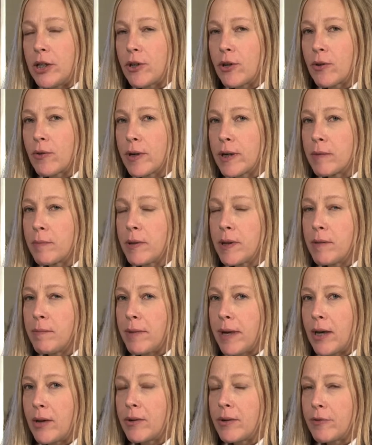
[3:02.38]
incredible
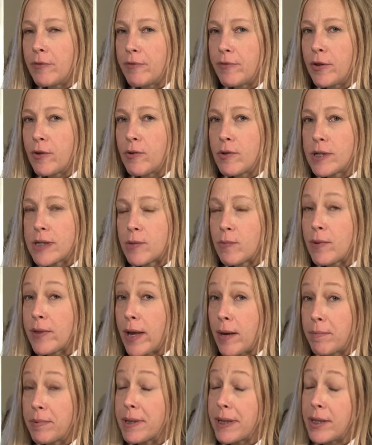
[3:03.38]
amount of folks with
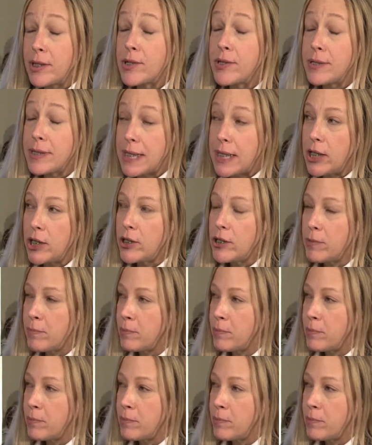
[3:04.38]
applications in to